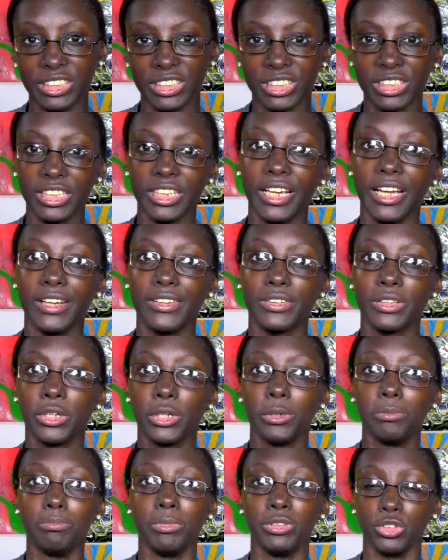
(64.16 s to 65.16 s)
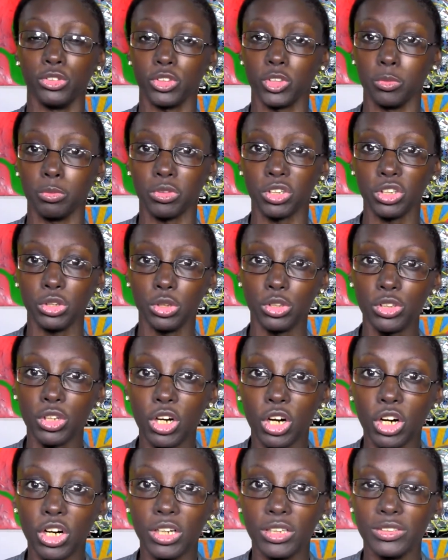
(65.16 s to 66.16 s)
to sit at, put your computer
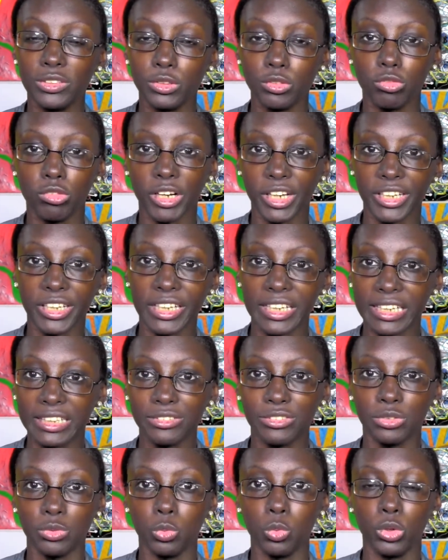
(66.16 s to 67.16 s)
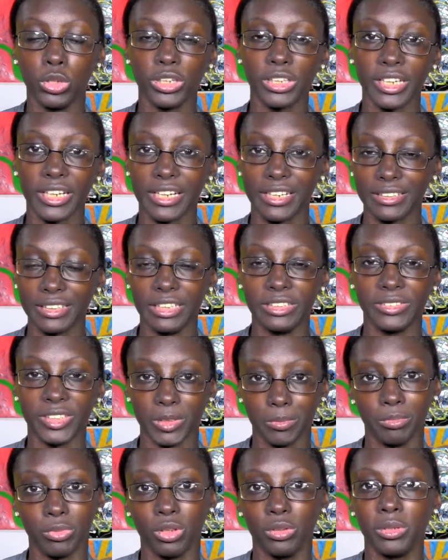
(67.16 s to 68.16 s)
on, to write at, to work at. It's
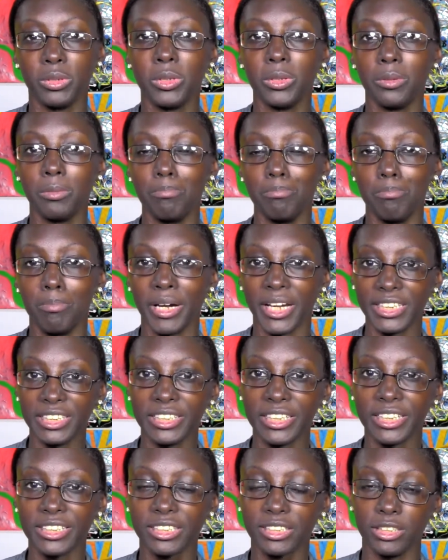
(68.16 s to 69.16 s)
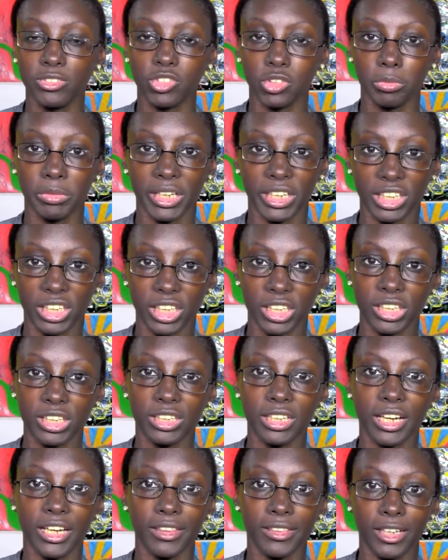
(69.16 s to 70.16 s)
simple. My desk is from
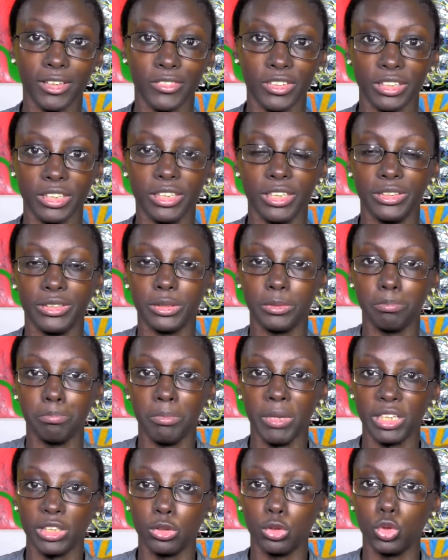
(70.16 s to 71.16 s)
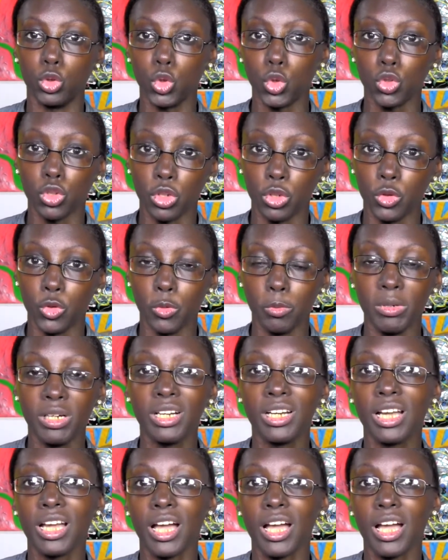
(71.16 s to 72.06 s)
IKEA. I love it. It's metal chrome.